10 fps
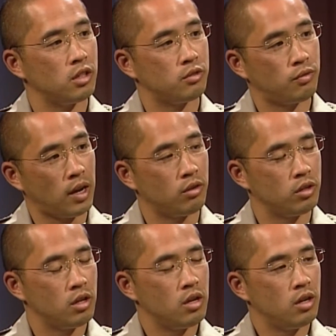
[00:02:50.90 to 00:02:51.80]
is
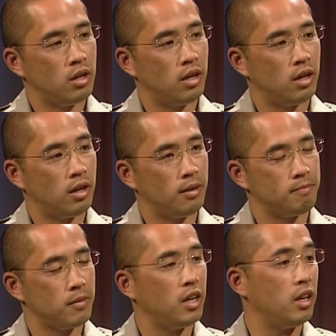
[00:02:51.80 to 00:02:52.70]
found uh,
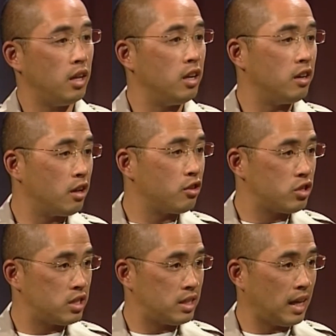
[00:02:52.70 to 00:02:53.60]
in, in another
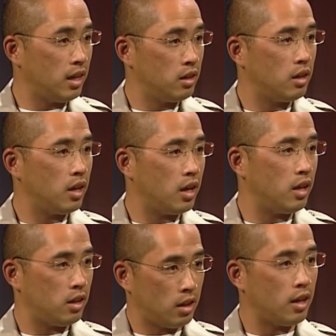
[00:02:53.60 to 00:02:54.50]
state
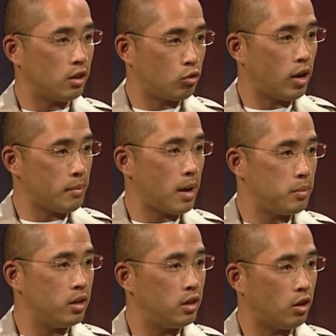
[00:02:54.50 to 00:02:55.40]
and, and the crime
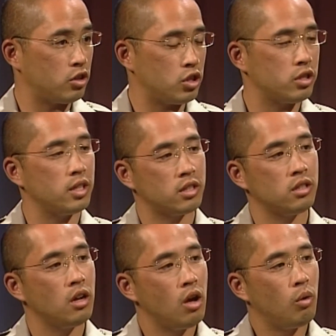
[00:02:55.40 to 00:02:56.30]
happened in our jurisdiction.
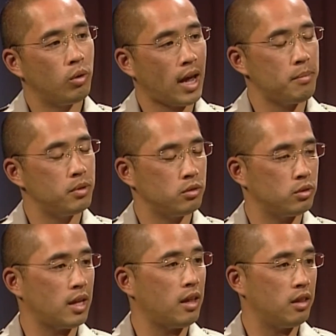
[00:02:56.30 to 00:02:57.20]
What happens was
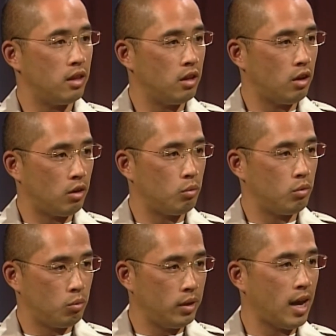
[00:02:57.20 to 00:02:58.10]
that
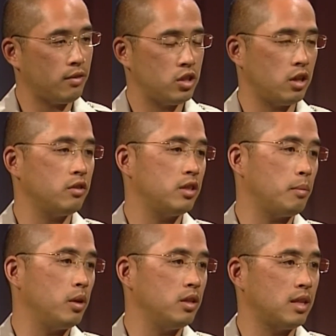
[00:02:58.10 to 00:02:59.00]
we have sheriff's
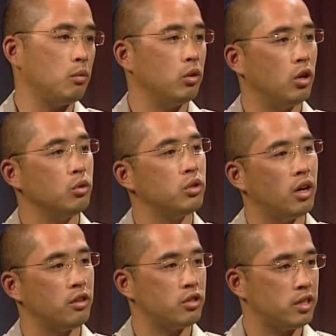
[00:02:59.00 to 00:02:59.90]
deputies that will go to
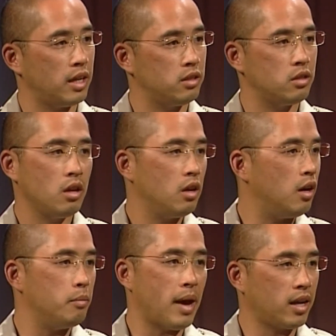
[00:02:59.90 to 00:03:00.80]
other states
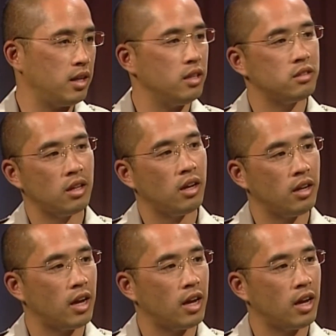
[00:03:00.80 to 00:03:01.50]
uh, back east and